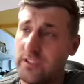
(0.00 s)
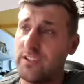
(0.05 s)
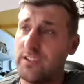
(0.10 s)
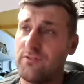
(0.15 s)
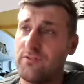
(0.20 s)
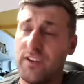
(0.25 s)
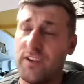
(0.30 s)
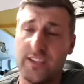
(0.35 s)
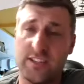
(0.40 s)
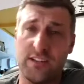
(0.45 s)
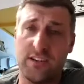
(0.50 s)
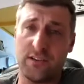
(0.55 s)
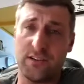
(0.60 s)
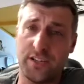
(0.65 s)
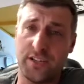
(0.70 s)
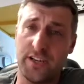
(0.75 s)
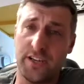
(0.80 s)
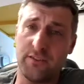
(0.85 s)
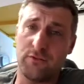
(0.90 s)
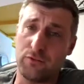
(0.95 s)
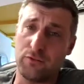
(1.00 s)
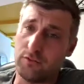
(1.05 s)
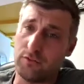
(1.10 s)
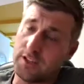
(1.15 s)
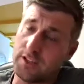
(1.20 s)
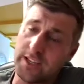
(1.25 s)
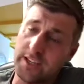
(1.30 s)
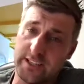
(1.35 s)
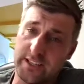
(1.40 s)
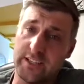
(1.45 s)
this race last year, or
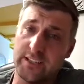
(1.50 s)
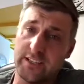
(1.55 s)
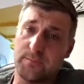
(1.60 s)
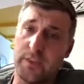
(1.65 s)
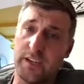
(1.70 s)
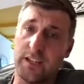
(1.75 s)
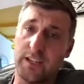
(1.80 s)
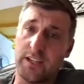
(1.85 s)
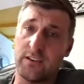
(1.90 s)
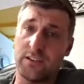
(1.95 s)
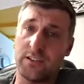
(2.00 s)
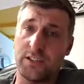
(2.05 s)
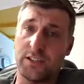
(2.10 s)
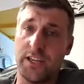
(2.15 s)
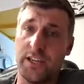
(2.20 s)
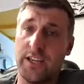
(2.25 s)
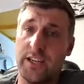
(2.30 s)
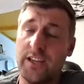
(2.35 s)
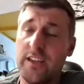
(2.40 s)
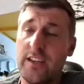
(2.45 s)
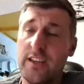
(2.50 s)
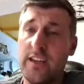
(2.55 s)
at least this meet last year.